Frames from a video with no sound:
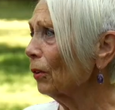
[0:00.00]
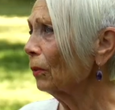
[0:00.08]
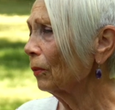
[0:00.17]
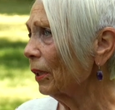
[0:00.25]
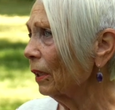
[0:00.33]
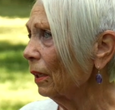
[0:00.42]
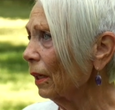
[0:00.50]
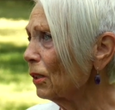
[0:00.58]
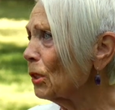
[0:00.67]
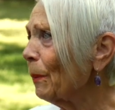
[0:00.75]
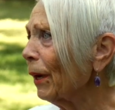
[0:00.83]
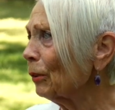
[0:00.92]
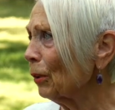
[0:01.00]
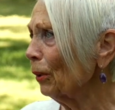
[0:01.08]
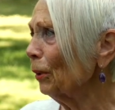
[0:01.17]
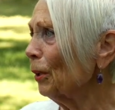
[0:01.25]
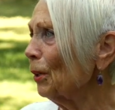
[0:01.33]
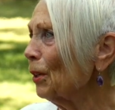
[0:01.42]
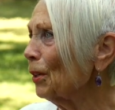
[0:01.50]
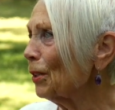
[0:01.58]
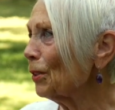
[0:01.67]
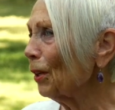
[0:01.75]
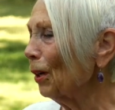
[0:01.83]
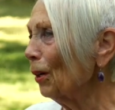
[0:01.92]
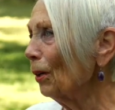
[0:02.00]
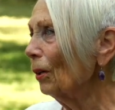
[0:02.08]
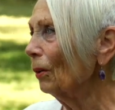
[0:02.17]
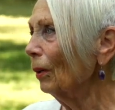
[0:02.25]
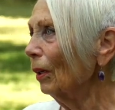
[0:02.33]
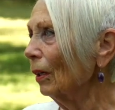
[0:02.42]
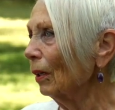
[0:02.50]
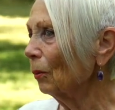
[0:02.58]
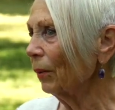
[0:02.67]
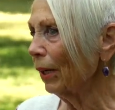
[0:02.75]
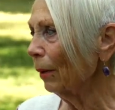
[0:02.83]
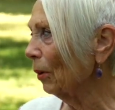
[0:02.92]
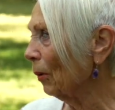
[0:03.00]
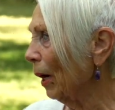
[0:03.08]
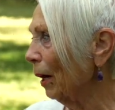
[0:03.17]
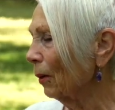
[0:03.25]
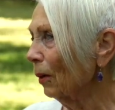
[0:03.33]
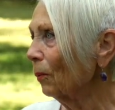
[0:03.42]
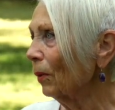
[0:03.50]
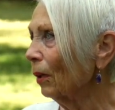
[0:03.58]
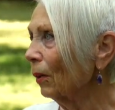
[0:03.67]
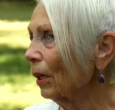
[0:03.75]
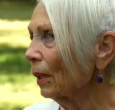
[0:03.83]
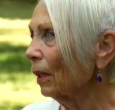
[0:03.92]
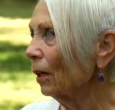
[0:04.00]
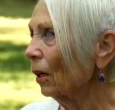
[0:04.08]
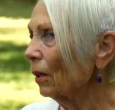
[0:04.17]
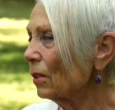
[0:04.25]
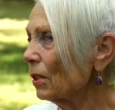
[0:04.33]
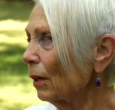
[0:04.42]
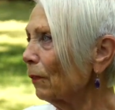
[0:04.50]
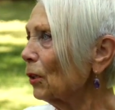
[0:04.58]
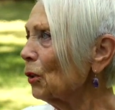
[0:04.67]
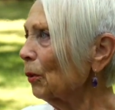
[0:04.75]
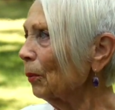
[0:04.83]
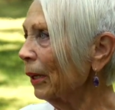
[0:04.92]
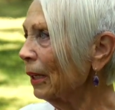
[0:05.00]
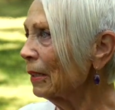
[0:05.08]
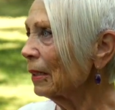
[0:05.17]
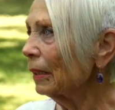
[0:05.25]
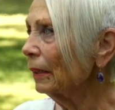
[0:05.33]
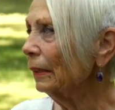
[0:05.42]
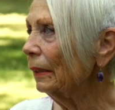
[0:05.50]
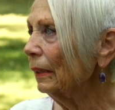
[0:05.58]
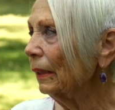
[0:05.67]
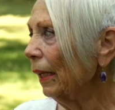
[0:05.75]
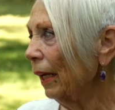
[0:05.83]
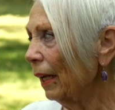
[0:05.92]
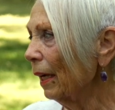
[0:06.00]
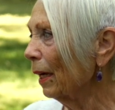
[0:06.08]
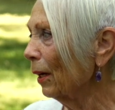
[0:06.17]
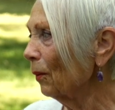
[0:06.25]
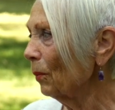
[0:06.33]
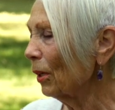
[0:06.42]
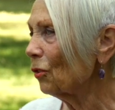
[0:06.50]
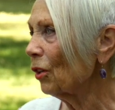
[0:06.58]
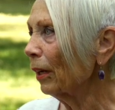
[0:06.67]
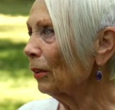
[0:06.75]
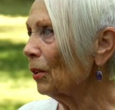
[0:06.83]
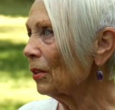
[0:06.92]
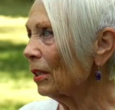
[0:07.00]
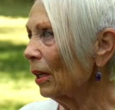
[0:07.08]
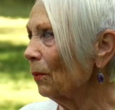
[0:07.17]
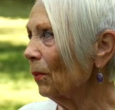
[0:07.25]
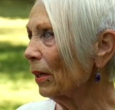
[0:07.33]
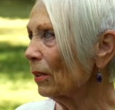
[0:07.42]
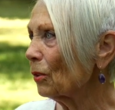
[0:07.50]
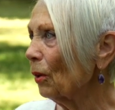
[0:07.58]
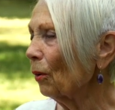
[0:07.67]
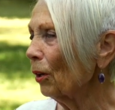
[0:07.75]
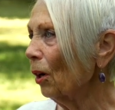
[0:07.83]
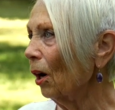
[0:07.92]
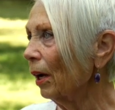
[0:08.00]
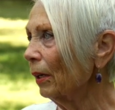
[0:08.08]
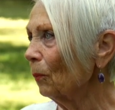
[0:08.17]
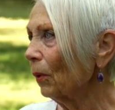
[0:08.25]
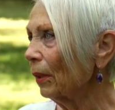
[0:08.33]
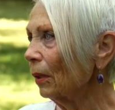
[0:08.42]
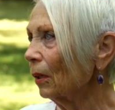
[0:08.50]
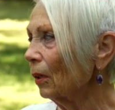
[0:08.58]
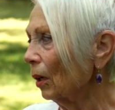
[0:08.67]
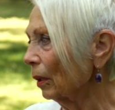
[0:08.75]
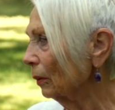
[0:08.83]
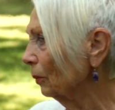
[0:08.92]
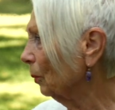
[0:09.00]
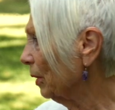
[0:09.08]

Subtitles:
the inspector. So we come around and we look at the gardens every 2 weeks, and we check to see what's going on within the garden.